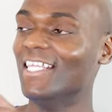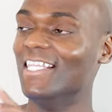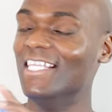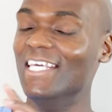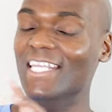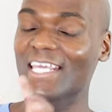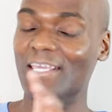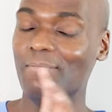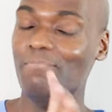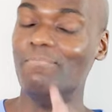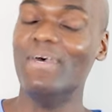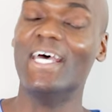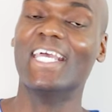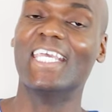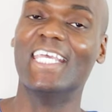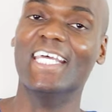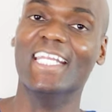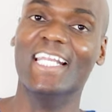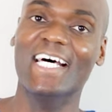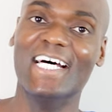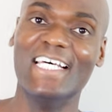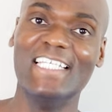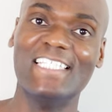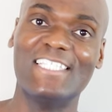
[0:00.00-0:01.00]
than a
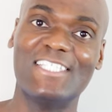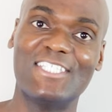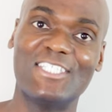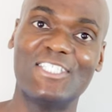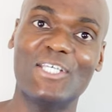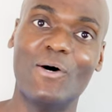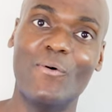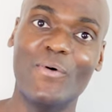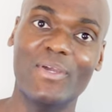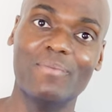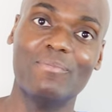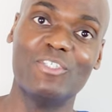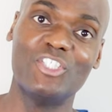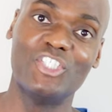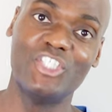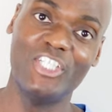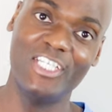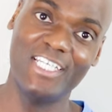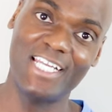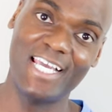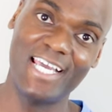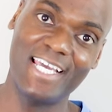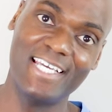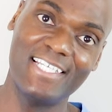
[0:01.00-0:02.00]
mechanized sewing
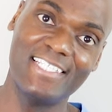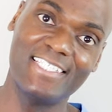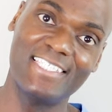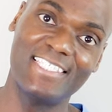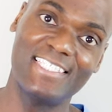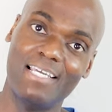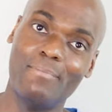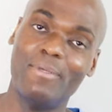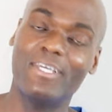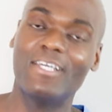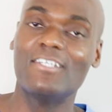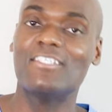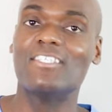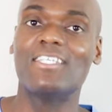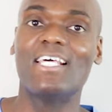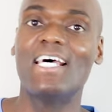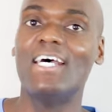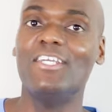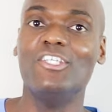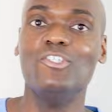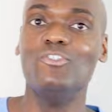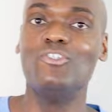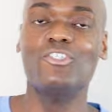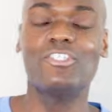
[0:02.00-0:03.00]
machine has. And because of
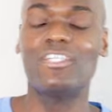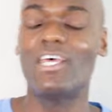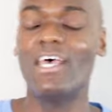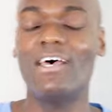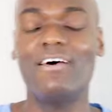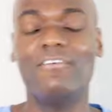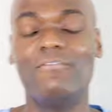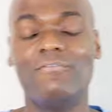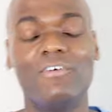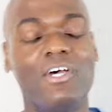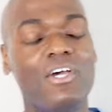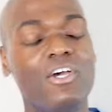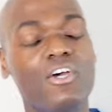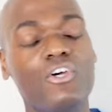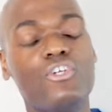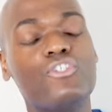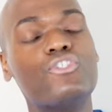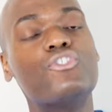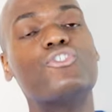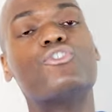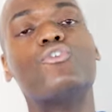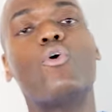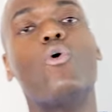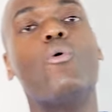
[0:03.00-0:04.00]
that, you just have
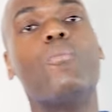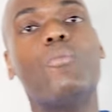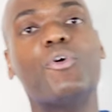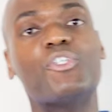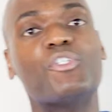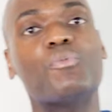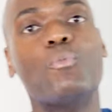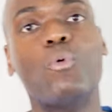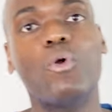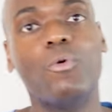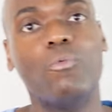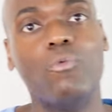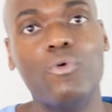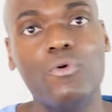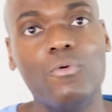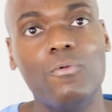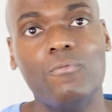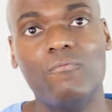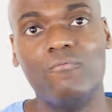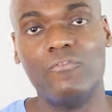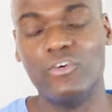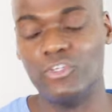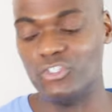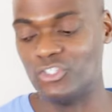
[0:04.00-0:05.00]
so much more
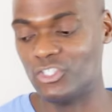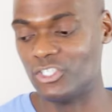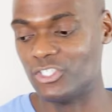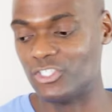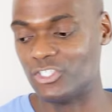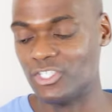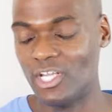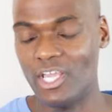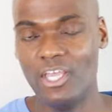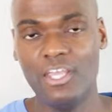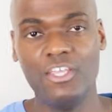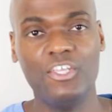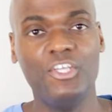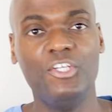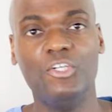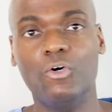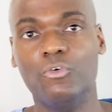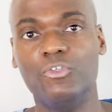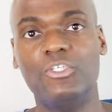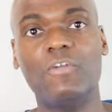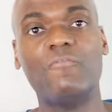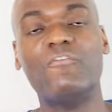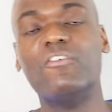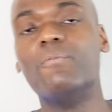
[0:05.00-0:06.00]
room for just, you
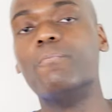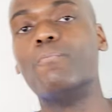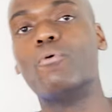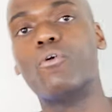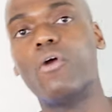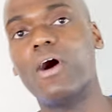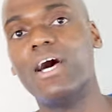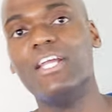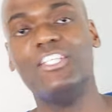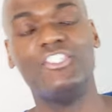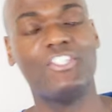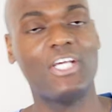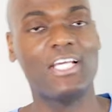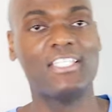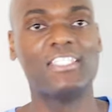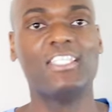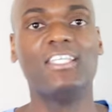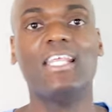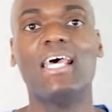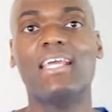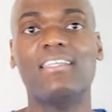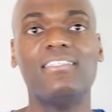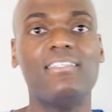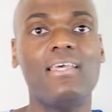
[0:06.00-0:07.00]
know, different projects
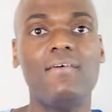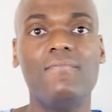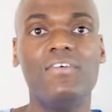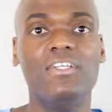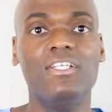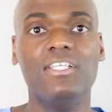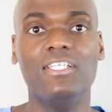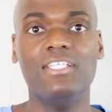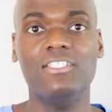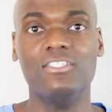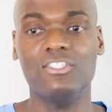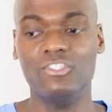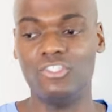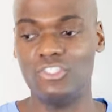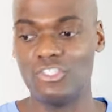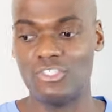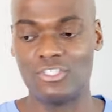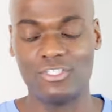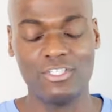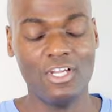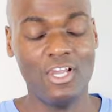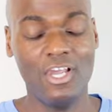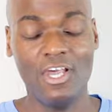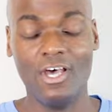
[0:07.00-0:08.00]
and activities and
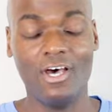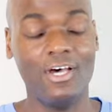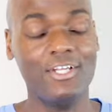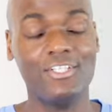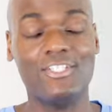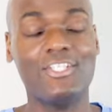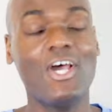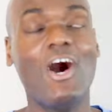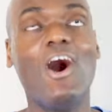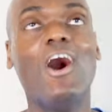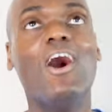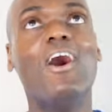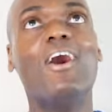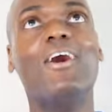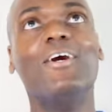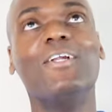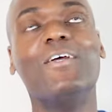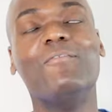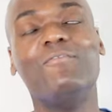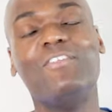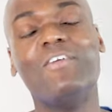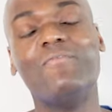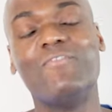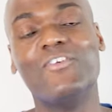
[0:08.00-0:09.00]
just a
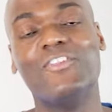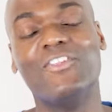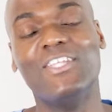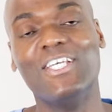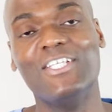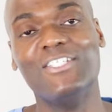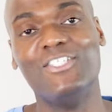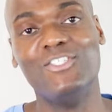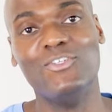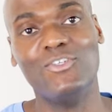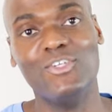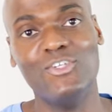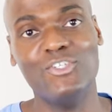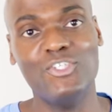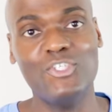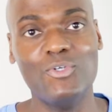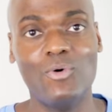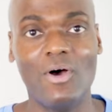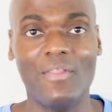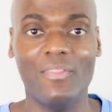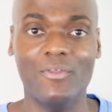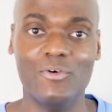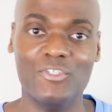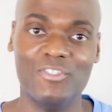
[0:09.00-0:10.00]
ton of different things you can
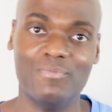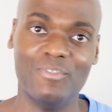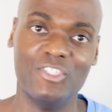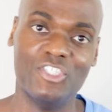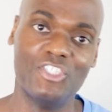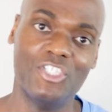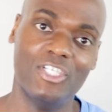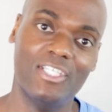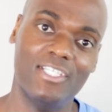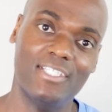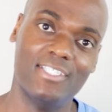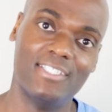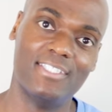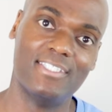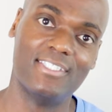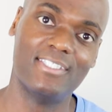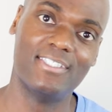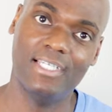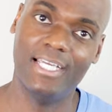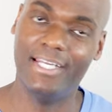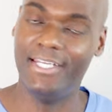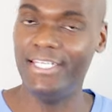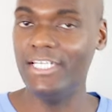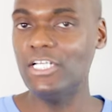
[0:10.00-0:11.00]
do on those
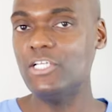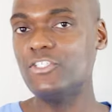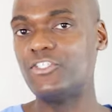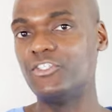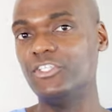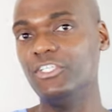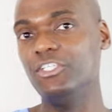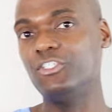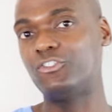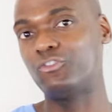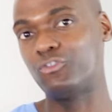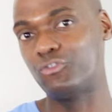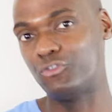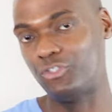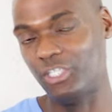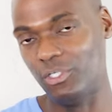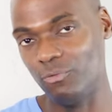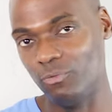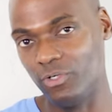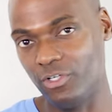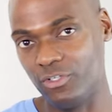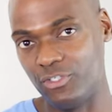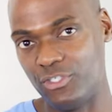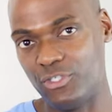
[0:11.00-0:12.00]
machines. And here's an
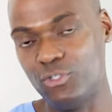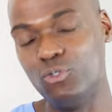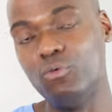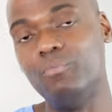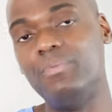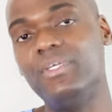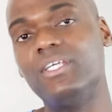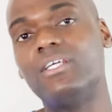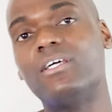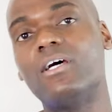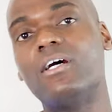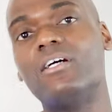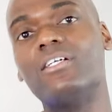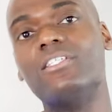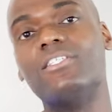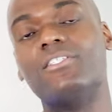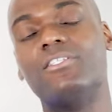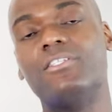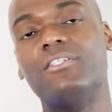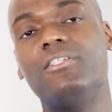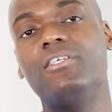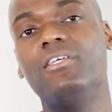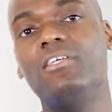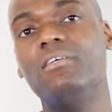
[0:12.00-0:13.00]
interesting one too,
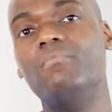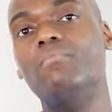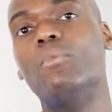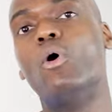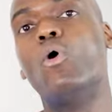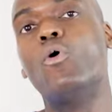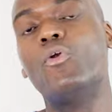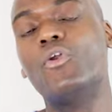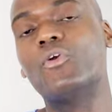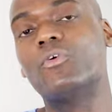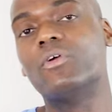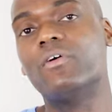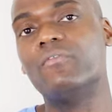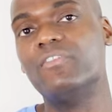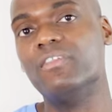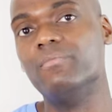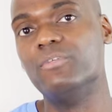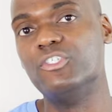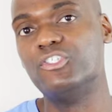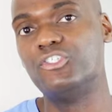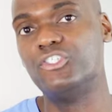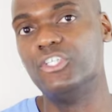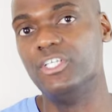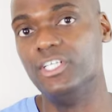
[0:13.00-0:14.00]
because the motor of the
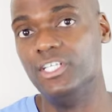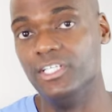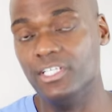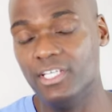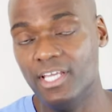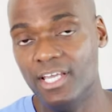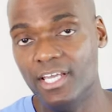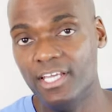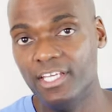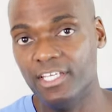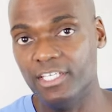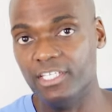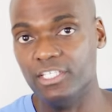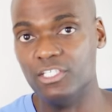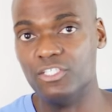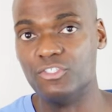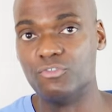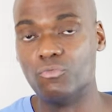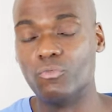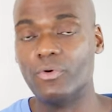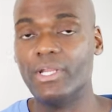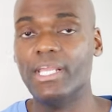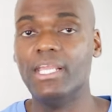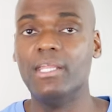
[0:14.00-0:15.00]
machine
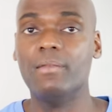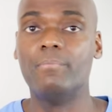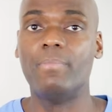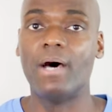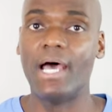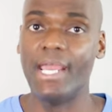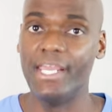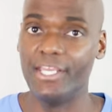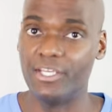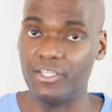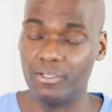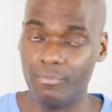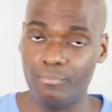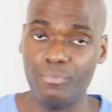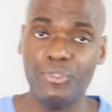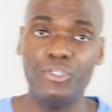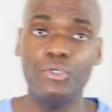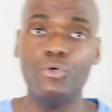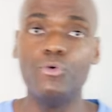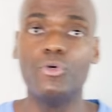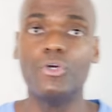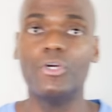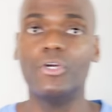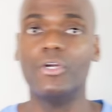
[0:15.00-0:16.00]
is ran by a
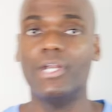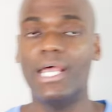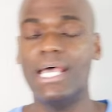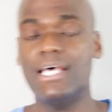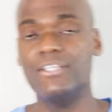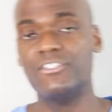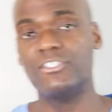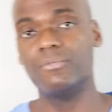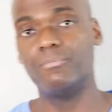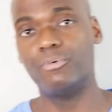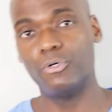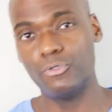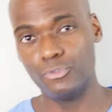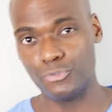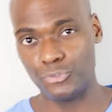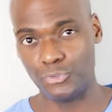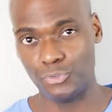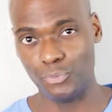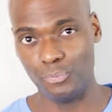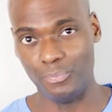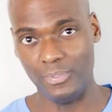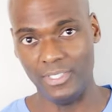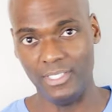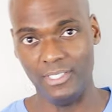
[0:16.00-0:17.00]
computer as
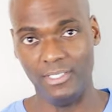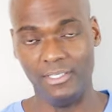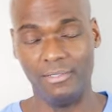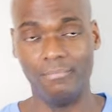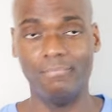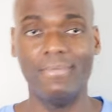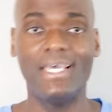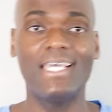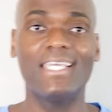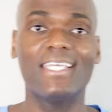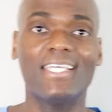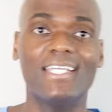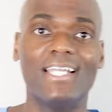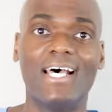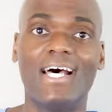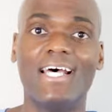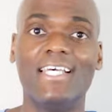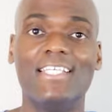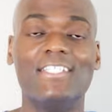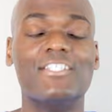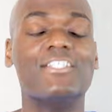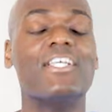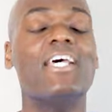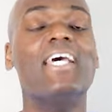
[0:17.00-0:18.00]
opposed to being
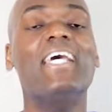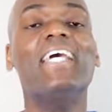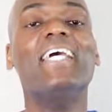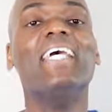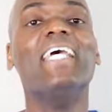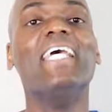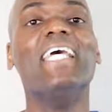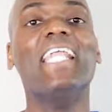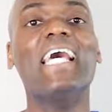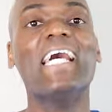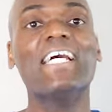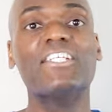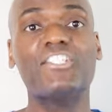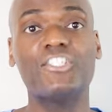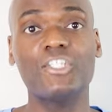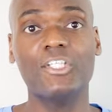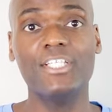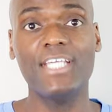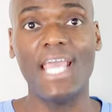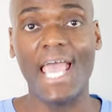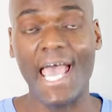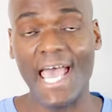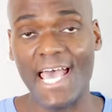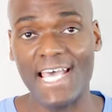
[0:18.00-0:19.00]
mechanized, it
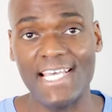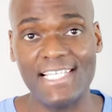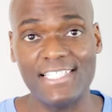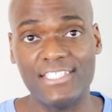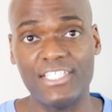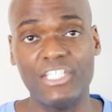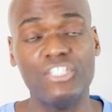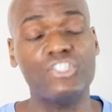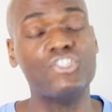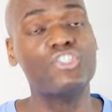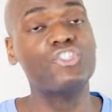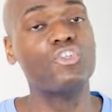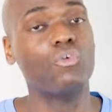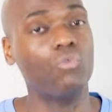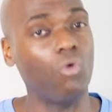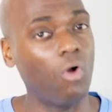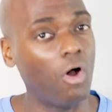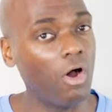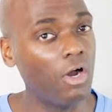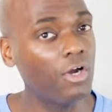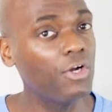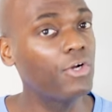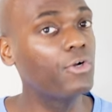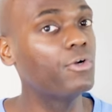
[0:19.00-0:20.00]
actually has a
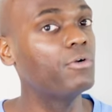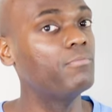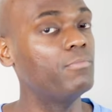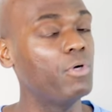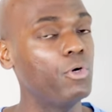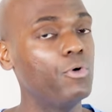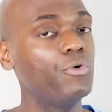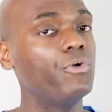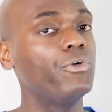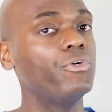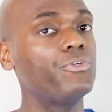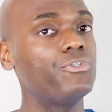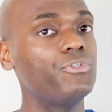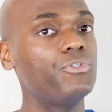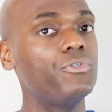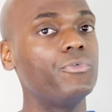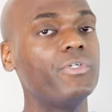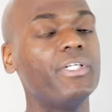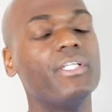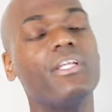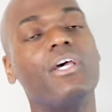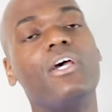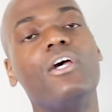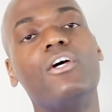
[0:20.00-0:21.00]
stronger motor
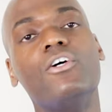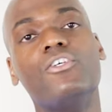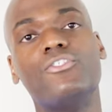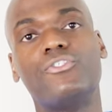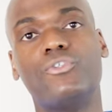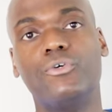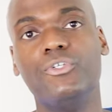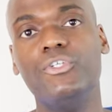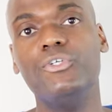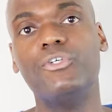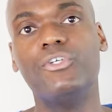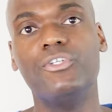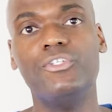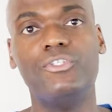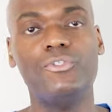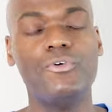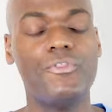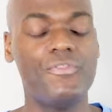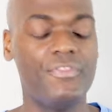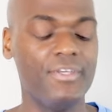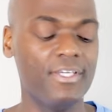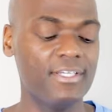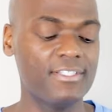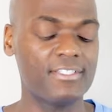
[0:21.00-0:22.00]
to it, so you can
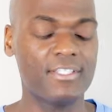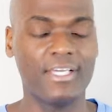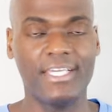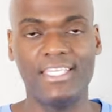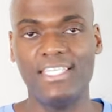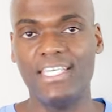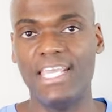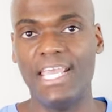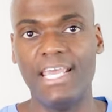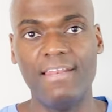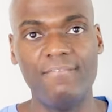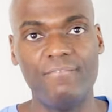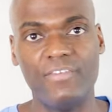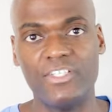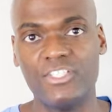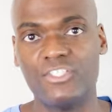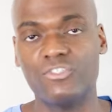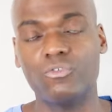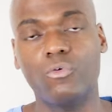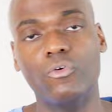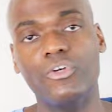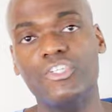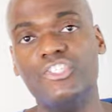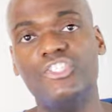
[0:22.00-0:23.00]
do things like
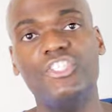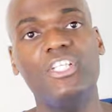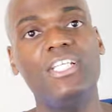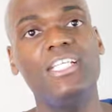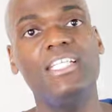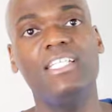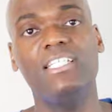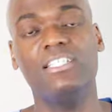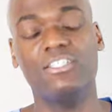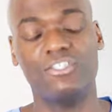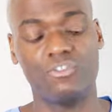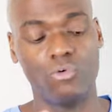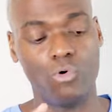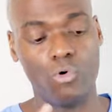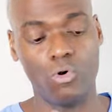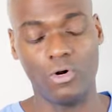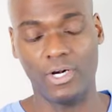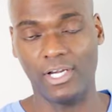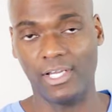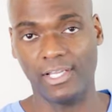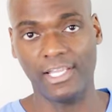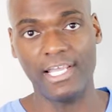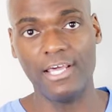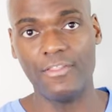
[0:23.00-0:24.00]
canvas or jeans
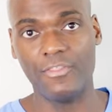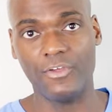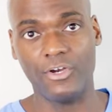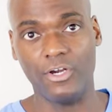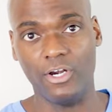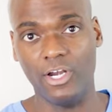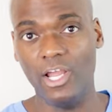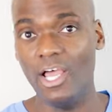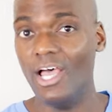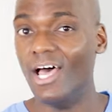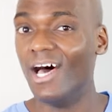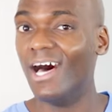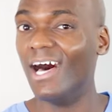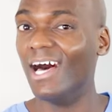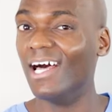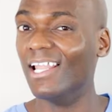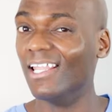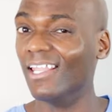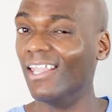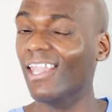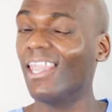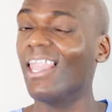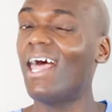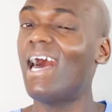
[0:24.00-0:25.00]
or leather
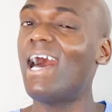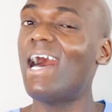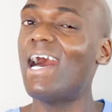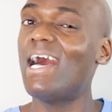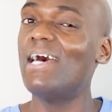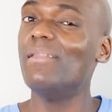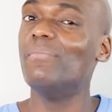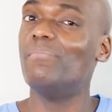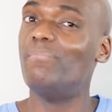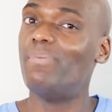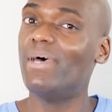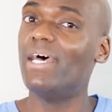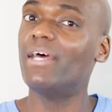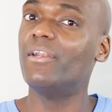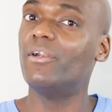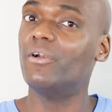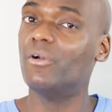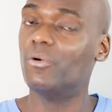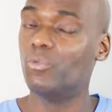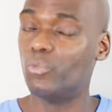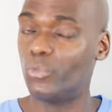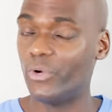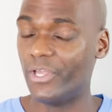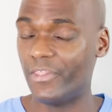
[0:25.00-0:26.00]
a lot
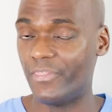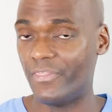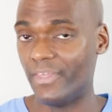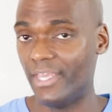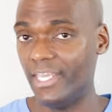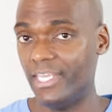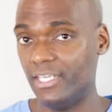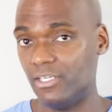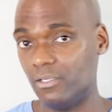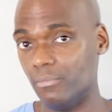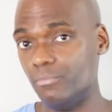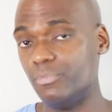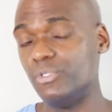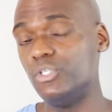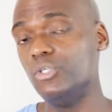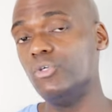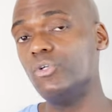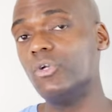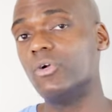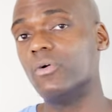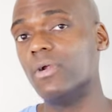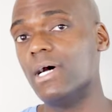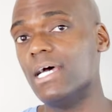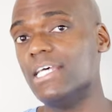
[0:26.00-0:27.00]
better with a
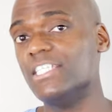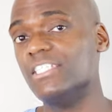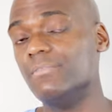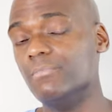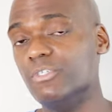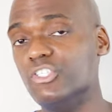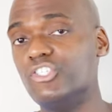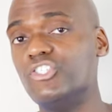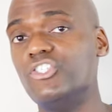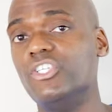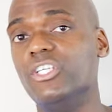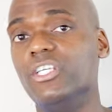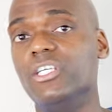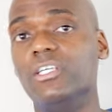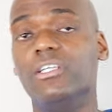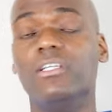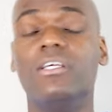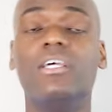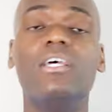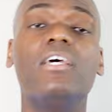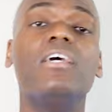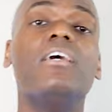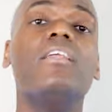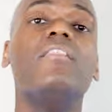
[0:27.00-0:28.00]
computerized
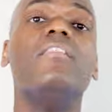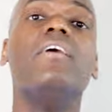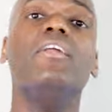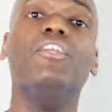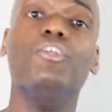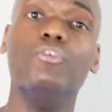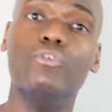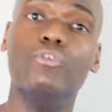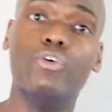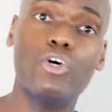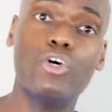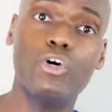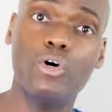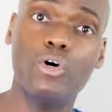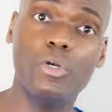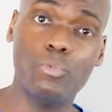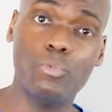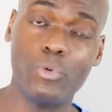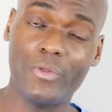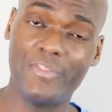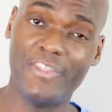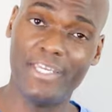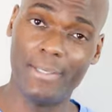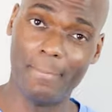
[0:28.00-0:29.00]
machine than you
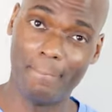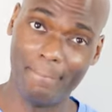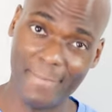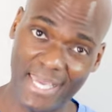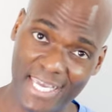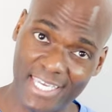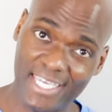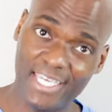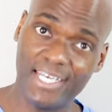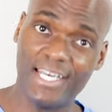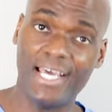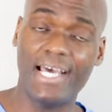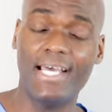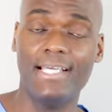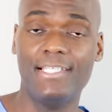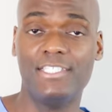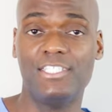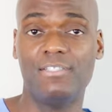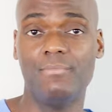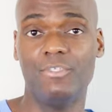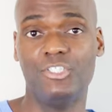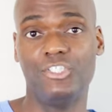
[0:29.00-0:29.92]
could with a mechanized